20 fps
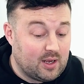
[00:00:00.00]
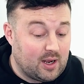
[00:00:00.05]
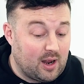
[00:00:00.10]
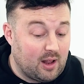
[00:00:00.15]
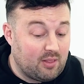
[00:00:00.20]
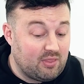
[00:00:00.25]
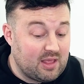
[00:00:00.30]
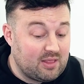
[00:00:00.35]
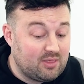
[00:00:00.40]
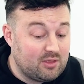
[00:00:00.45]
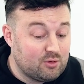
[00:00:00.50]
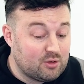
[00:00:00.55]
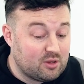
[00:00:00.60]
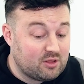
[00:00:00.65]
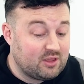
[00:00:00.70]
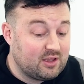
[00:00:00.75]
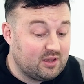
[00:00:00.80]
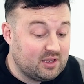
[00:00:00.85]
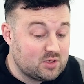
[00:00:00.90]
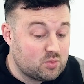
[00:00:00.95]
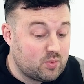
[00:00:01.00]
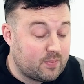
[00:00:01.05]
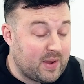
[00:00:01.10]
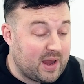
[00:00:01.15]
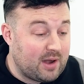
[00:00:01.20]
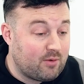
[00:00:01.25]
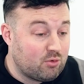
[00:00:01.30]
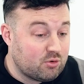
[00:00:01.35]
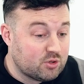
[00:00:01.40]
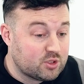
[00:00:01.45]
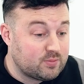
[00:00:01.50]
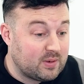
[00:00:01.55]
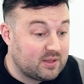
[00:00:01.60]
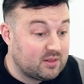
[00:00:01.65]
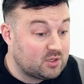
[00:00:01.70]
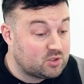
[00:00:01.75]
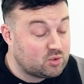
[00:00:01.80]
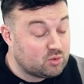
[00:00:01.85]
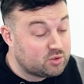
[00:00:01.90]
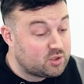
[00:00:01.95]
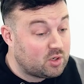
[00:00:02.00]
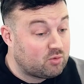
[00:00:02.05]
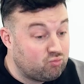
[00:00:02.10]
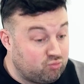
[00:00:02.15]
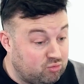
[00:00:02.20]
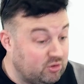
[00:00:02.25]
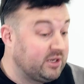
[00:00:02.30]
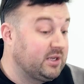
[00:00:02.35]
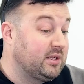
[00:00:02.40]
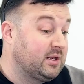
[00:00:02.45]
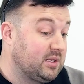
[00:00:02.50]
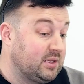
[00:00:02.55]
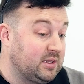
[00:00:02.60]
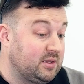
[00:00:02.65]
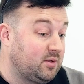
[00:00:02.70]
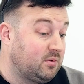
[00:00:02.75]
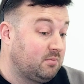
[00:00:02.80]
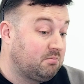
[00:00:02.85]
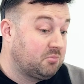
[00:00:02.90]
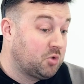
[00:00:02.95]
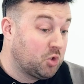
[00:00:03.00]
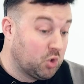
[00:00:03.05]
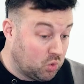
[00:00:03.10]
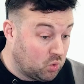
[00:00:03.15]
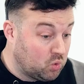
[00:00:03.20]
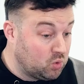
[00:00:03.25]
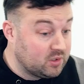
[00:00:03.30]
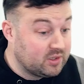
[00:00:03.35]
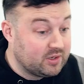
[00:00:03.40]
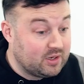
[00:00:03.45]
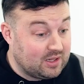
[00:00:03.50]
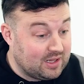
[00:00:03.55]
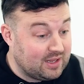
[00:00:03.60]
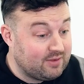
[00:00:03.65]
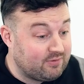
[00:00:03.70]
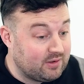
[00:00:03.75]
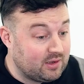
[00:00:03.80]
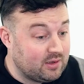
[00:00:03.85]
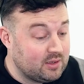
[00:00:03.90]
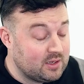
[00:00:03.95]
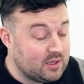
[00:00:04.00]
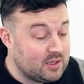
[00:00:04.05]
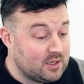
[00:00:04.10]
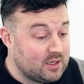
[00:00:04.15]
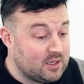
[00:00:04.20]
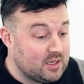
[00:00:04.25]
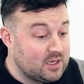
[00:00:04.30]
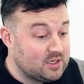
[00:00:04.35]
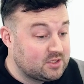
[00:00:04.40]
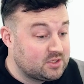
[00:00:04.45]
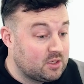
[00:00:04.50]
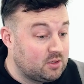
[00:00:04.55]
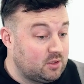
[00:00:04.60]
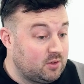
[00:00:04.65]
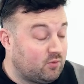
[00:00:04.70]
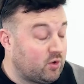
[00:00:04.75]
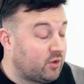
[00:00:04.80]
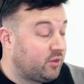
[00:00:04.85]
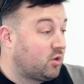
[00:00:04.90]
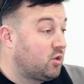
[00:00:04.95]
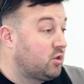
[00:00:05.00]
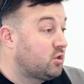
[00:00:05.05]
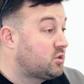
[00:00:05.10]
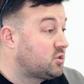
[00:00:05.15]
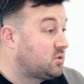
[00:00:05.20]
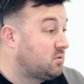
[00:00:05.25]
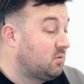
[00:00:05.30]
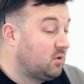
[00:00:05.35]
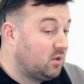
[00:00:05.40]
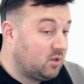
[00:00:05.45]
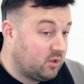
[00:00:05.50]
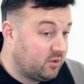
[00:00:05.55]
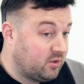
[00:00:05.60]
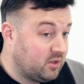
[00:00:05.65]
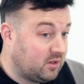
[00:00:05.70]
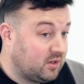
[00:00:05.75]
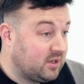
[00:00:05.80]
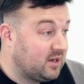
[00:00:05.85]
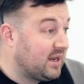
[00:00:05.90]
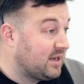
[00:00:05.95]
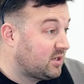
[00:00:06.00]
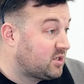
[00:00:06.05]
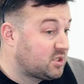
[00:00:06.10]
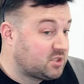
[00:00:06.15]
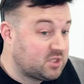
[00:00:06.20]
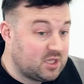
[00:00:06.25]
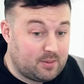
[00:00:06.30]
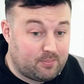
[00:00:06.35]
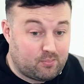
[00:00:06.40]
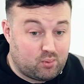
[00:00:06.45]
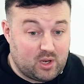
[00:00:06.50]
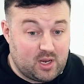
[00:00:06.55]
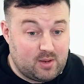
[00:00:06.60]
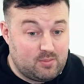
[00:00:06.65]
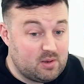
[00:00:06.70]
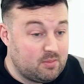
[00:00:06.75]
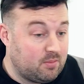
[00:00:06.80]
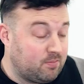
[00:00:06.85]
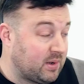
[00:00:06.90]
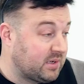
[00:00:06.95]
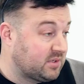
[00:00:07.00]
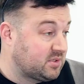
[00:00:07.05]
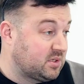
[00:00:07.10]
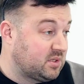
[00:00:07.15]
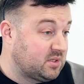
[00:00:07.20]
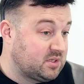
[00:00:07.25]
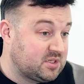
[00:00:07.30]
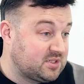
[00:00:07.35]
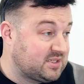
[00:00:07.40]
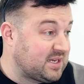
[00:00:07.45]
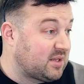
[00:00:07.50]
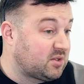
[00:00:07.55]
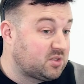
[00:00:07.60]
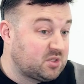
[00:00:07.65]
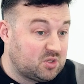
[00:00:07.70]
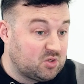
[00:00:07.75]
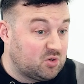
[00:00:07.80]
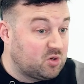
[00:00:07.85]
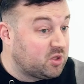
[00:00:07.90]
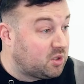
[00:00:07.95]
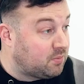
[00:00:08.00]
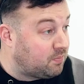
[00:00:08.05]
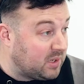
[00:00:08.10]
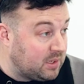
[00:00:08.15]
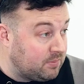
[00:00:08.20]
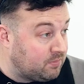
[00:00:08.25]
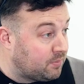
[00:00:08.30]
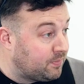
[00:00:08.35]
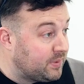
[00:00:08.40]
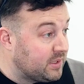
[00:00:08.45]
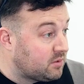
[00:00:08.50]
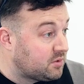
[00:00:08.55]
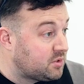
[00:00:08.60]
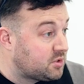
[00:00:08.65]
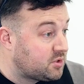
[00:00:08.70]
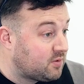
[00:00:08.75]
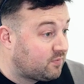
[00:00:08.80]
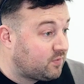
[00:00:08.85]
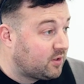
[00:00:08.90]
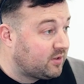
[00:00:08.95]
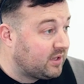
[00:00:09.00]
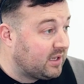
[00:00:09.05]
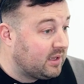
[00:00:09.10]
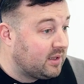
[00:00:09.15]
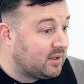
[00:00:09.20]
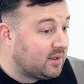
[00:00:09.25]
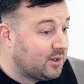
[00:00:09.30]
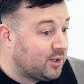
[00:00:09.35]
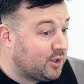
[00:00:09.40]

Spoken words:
And then the other thing is with Power Automate that's also really cool and clever is that you've got the connectors that are premium, as the standard that other people build and stuff like that.